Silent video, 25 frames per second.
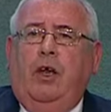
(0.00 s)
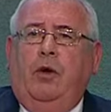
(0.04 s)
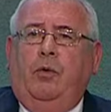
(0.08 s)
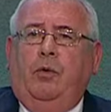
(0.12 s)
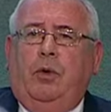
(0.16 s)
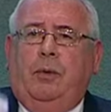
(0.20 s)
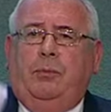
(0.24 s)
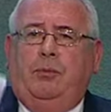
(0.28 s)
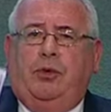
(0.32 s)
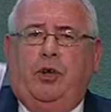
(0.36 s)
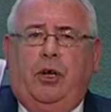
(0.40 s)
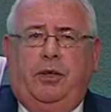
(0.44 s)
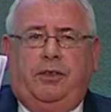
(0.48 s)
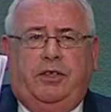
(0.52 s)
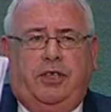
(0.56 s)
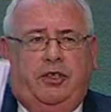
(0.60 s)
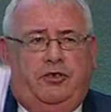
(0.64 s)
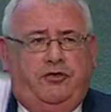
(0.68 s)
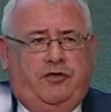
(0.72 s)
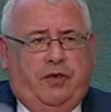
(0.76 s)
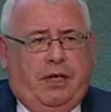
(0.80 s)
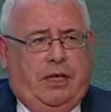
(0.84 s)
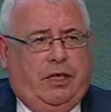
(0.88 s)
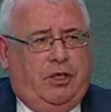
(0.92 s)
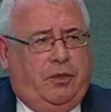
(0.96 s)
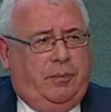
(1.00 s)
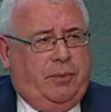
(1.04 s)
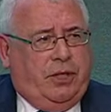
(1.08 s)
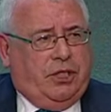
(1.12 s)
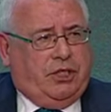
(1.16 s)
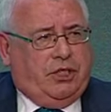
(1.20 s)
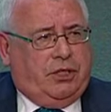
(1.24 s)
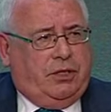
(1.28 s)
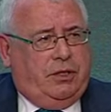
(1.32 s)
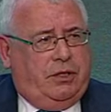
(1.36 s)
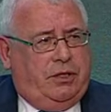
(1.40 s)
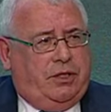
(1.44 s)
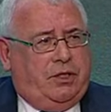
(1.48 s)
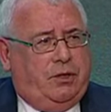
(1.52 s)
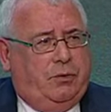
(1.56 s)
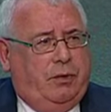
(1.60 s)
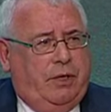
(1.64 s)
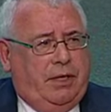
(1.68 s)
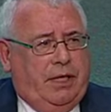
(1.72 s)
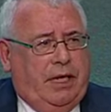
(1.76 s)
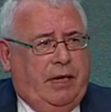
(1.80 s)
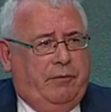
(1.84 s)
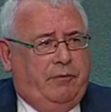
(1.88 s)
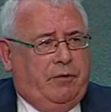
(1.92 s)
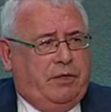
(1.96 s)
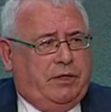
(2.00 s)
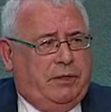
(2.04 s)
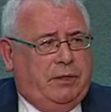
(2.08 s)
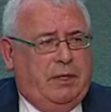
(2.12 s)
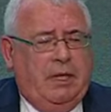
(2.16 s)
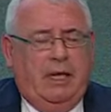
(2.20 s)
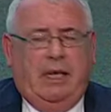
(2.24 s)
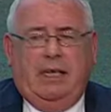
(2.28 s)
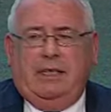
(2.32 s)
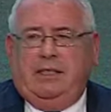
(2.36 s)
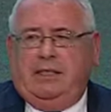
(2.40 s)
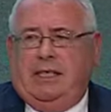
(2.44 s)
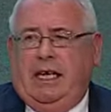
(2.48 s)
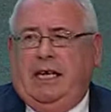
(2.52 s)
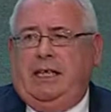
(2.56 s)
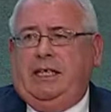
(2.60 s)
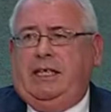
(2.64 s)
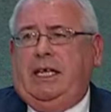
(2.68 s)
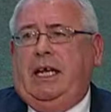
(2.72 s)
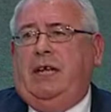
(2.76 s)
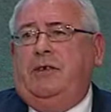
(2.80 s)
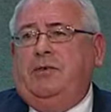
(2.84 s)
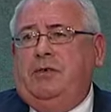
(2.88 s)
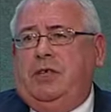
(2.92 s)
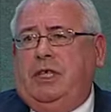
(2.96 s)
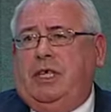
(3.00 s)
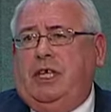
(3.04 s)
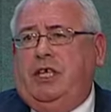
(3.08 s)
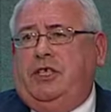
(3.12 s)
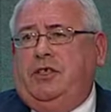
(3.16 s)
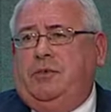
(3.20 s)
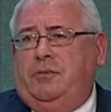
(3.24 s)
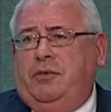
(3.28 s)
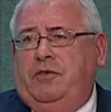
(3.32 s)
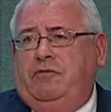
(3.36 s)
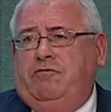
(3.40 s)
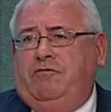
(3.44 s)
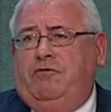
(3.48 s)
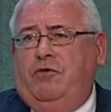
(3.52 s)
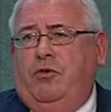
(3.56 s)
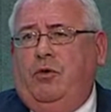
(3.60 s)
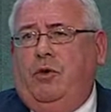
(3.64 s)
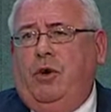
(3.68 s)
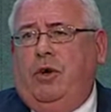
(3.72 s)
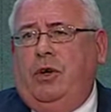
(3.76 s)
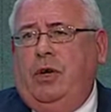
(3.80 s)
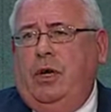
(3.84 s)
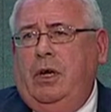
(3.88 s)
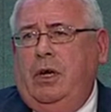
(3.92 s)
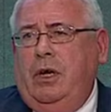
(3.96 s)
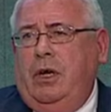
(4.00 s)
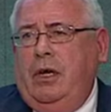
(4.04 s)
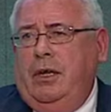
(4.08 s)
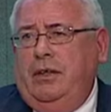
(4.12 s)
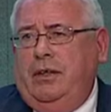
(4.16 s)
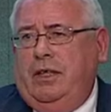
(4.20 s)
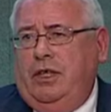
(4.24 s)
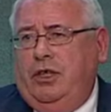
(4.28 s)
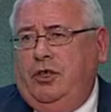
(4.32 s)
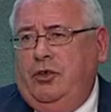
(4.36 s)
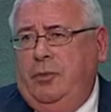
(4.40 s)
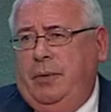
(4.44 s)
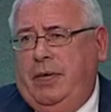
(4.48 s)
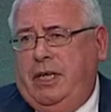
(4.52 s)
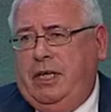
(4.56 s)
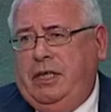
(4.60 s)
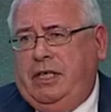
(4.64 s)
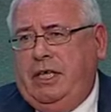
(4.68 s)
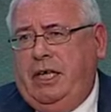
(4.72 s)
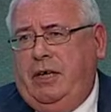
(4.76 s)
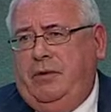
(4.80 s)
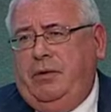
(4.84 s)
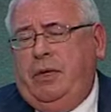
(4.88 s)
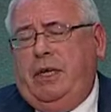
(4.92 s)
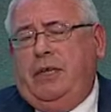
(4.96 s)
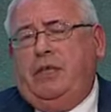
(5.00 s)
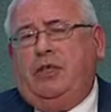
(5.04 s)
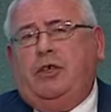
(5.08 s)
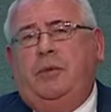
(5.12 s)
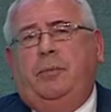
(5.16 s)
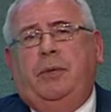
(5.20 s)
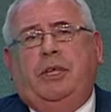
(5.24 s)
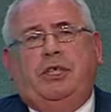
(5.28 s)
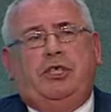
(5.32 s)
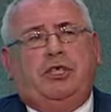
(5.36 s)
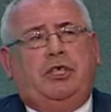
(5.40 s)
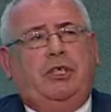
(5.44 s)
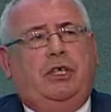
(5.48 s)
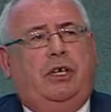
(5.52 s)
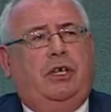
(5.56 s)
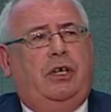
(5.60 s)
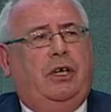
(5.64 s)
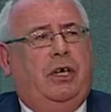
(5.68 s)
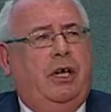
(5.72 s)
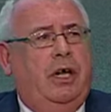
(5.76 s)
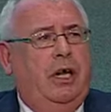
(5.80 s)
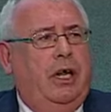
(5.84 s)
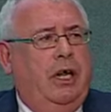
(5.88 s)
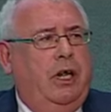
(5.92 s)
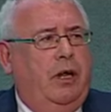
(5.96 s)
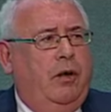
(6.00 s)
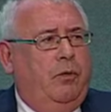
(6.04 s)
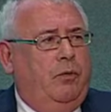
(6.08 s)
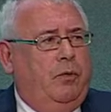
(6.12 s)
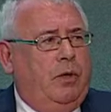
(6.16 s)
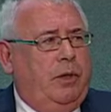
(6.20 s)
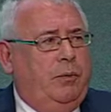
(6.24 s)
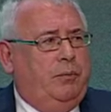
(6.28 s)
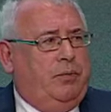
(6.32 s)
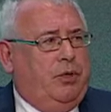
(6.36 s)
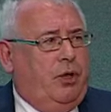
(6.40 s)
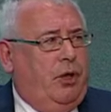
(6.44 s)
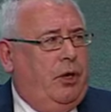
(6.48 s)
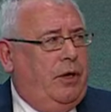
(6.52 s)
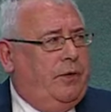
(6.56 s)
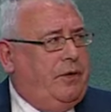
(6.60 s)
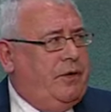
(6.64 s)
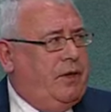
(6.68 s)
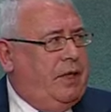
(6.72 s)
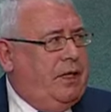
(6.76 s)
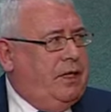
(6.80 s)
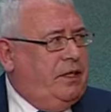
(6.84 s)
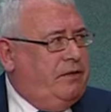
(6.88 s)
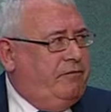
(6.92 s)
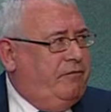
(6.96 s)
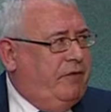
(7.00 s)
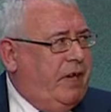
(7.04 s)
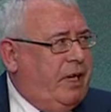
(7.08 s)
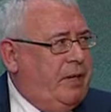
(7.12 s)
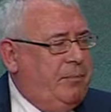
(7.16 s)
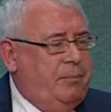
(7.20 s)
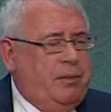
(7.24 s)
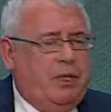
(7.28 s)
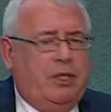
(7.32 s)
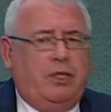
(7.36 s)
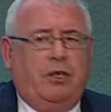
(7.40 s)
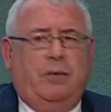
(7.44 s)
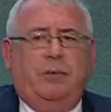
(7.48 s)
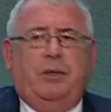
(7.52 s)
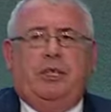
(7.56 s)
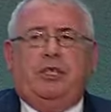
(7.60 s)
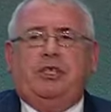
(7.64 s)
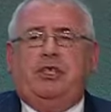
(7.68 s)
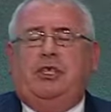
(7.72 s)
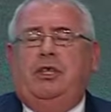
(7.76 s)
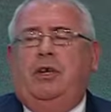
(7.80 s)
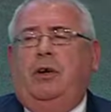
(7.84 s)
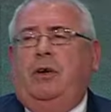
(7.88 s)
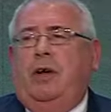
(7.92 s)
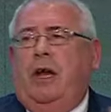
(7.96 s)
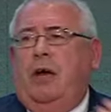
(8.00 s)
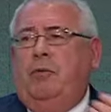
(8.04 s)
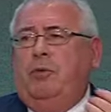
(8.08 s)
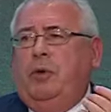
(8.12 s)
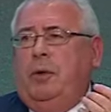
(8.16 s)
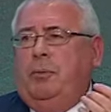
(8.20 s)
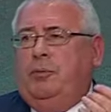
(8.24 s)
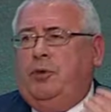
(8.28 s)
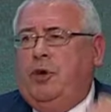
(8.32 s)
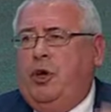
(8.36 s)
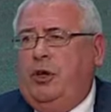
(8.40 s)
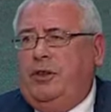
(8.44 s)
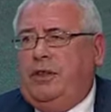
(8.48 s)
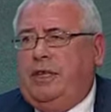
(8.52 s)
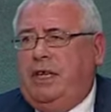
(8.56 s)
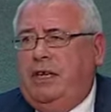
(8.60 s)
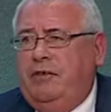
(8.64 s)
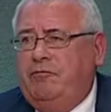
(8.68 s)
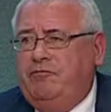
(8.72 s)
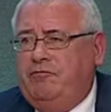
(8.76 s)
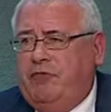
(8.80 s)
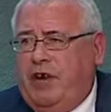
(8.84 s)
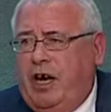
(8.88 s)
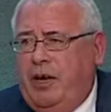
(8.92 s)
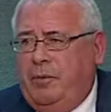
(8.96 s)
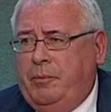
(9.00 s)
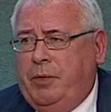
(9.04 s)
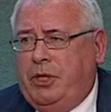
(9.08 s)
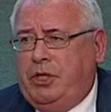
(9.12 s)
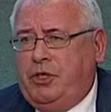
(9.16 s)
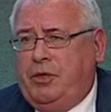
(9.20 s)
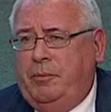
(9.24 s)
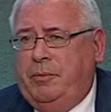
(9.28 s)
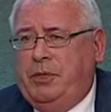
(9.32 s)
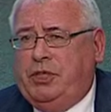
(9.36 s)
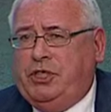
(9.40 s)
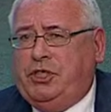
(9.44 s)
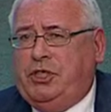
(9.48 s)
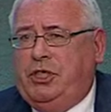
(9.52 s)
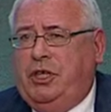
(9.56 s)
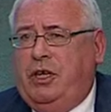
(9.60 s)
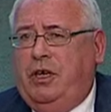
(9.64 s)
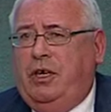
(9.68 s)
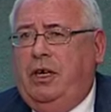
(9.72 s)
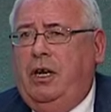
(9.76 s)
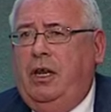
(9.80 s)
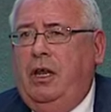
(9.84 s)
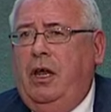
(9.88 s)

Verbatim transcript: We brought the three commissioners who had never sat down together before, the humanitarian commissioner, we brought the development commissioner, and we brought the environment commissioner.